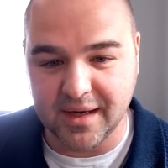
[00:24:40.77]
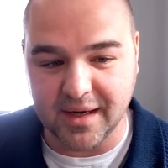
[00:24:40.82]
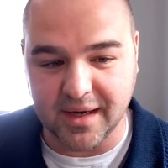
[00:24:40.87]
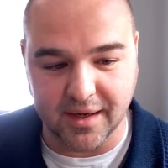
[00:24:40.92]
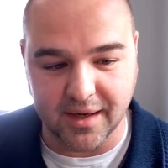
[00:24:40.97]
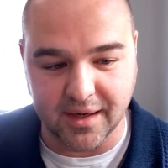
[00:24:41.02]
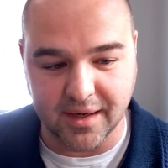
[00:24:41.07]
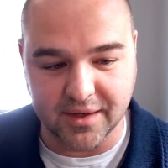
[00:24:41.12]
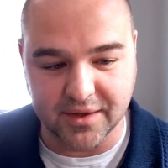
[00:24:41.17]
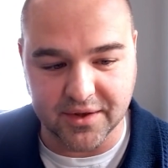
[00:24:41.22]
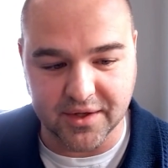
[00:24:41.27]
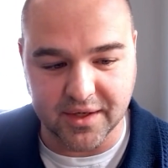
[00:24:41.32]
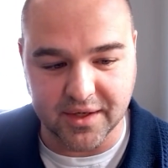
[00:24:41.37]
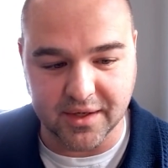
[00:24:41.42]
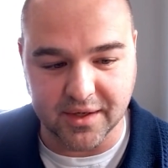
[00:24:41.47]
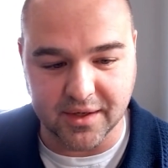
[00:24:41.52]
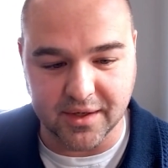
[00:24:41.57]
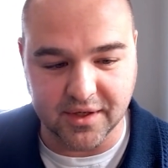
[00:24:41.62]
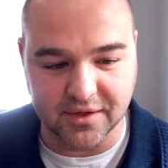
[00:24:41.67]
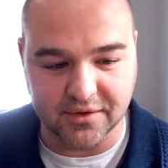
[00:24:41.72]
And I
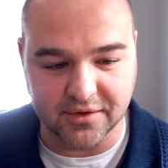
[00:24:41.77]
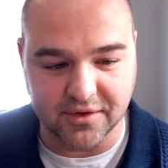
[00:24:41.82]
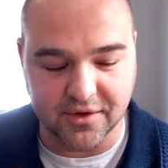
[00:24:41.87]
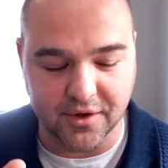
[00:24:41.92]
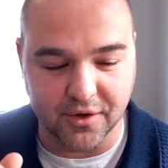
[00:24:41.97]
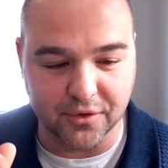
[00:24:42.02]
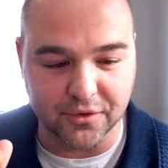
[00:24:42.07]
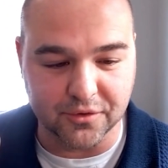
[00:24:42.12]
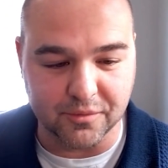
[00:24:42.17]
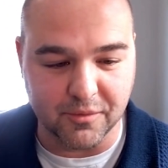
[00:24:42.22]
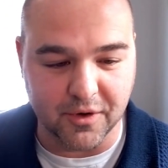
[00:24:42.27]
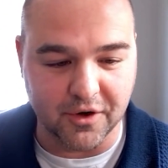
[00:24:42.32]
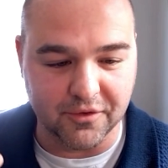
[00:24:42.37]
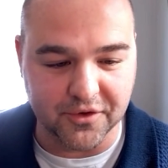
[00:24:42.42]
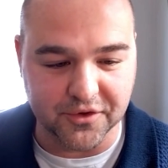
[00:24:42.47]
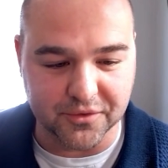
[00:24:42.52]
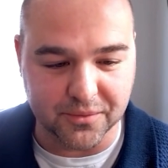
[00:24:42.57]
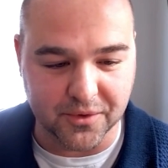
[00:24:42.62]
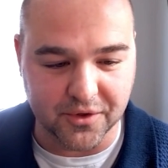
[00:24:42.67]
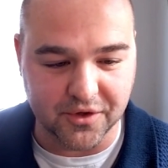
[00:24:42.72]
think it's those
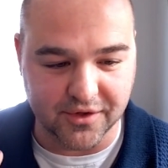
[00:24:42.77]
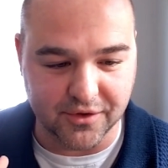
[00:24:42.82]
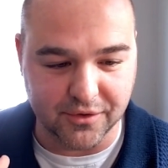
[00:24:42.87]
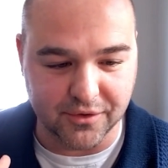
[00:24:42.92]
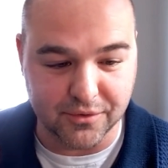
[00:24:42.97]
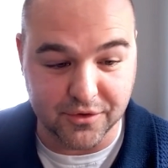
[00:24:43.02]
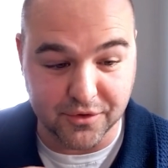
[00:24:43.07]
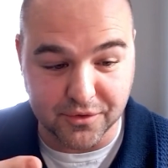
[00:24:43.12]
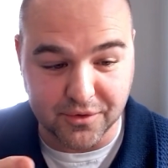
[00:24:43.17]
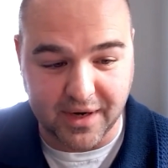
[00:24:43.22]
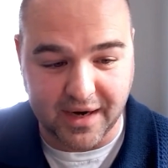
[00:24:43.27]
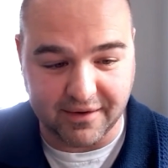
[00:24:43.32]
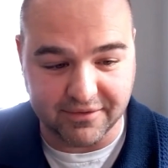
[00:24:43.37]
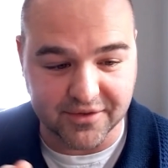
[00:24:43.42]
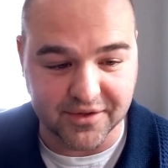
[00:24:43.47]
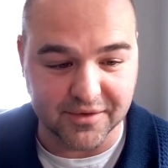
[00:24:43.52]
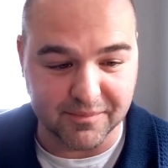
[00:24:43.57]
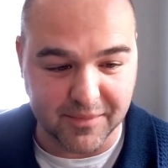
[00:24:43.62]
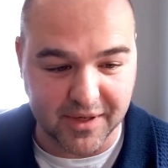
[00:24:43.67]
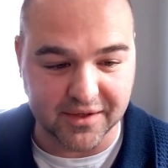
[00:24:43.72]
moments where you do have
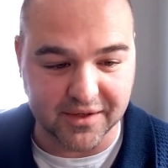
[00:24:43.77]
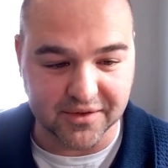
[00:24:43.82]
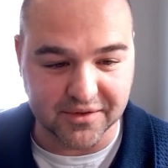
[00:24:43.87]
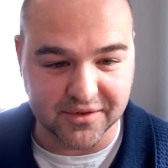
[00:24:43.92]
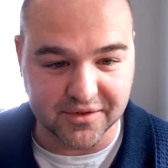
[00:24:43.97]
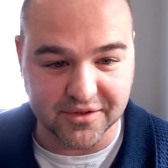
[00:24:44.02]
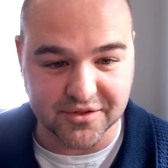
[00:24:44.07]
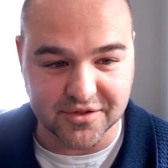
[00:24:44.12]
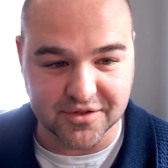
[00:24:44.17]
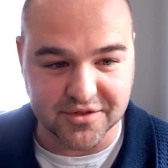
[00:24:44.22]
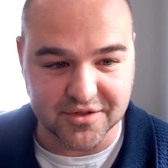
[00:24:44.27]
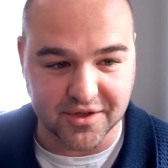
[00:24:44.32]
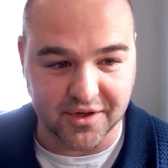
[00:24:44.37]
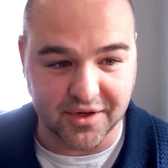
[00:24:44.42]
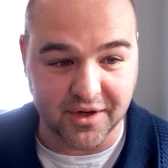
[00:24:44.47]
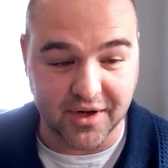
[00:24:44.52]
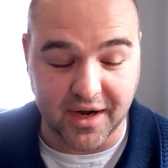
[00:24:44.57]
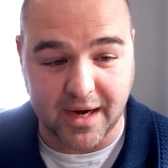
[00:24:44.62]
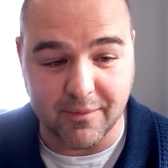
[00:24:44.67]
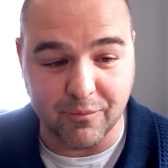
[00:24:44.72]
to make decisions
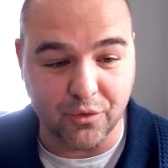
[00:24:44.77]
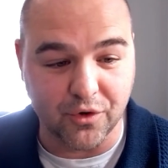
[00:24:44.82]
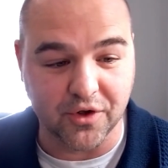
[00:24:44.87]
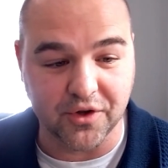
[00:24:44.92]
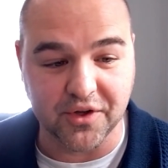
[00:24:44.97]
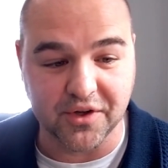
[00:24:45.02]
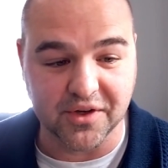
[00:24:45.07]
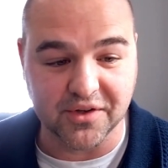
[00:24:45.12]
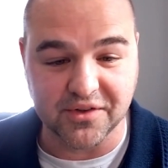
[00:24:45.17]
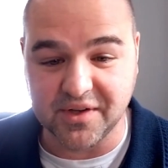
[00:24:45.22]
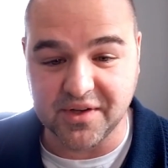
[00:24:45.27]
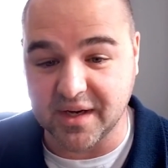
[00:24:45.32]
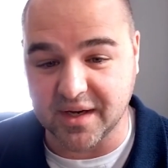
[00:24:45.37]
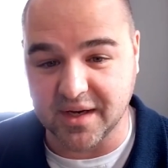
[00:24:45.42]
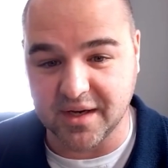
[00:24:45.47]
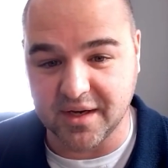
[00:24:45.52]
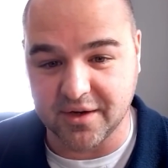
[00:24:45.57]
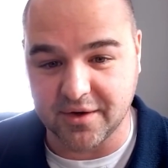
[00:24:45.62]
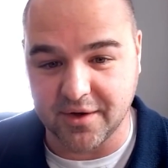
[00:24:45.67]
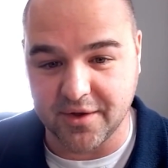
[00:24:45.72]
on, I'm willing to take a
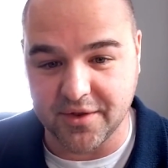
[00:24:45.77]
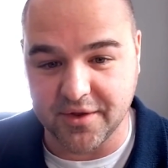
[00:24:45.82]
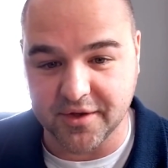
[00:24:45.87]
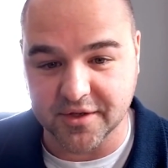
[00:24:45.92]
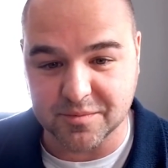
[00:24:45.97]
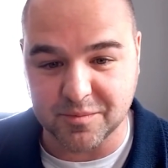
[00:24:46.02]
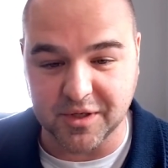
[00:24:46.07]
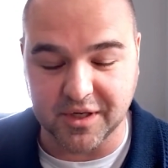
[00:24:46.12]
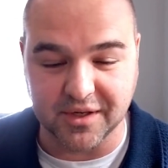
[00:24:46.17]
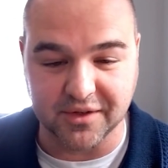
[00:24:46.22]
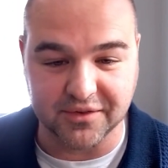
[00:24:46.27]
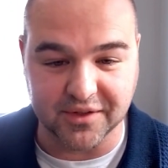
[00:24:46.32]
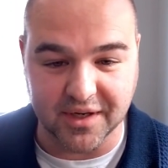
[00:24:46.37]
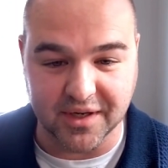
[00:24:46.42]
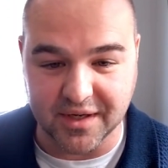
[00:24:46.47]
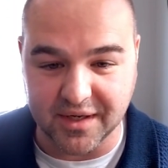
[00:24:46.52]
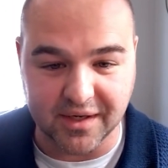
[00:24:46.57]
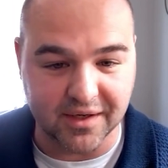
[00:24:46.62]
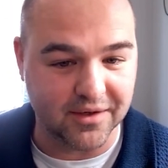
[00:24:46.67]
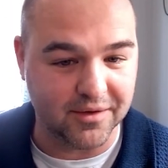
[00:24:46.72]
hit on this because I
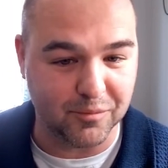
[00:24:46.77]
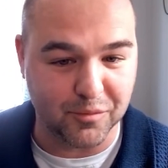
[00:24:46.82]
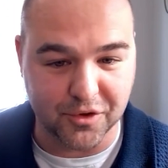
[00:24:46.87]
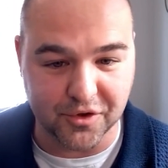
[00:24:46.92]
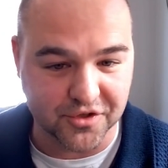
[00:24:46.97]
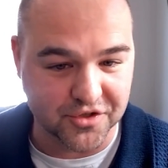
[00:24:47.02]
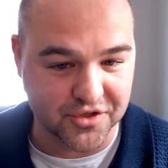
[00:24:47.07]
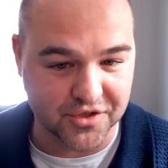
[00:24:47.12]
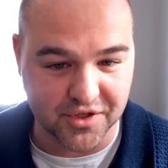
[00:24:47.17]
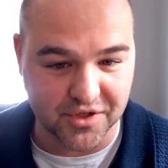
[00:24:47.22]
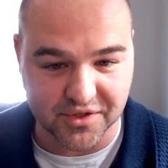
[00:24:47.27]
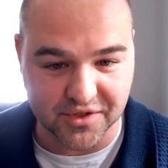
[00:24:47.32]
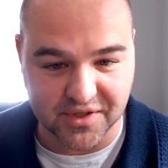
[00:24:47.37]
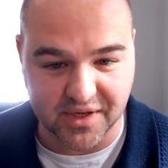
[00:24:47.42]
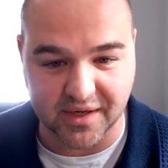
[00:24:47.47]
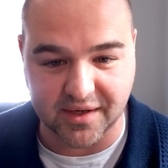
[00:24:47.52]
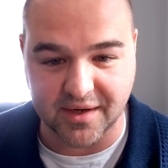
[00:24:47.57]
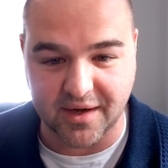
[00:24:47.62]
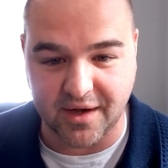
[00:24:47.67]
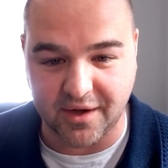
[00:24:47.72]
need to push the
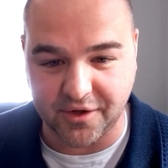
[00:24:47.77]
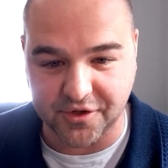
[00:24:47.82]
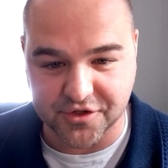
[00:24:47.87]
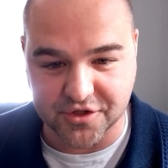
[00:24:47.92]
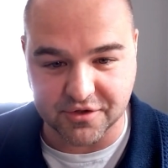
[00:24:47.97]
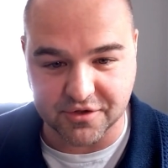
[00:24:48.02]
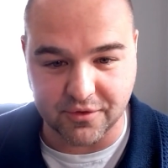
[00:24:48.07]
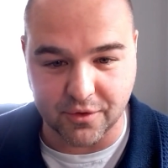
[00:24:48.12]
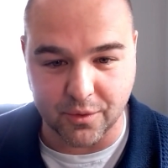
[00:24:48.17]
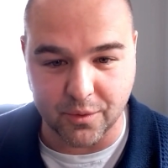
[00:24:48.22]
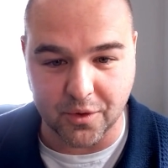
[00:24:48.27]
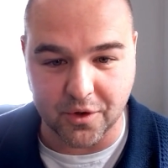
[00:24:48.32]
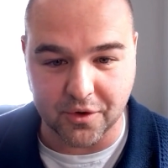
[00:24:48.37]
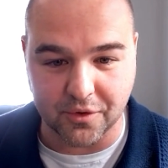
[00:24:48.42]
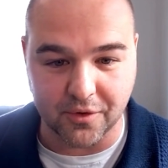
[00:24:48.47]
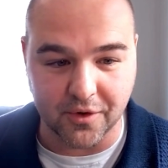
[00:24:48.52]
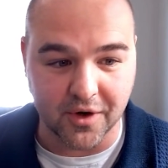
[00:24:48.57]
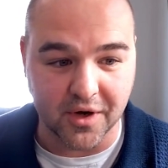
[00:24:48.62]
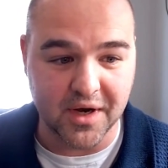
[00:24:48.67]
technology forward, or